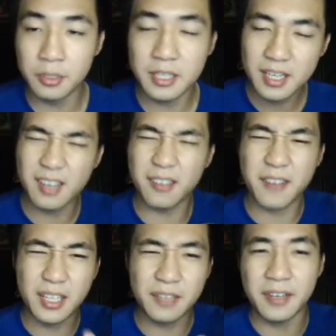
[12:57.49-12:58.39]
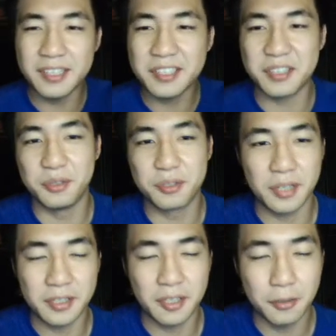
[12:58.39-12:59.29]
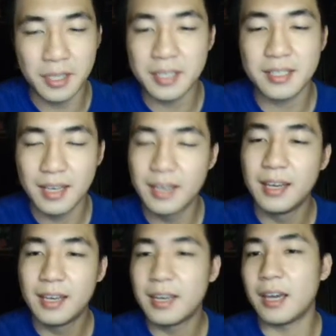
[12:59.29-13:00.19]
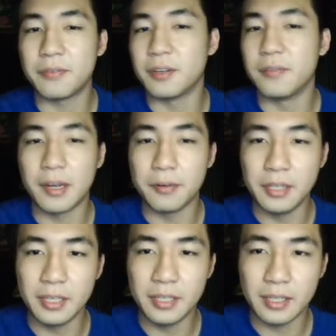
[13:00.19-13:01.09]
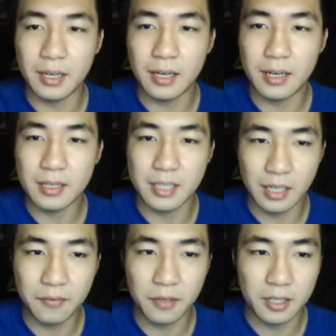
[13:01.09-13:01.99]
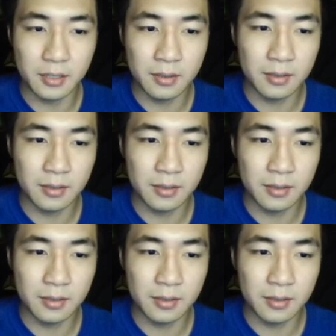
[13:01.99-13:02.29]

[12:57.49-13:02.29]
This kind of funny skills, right, always have a very significant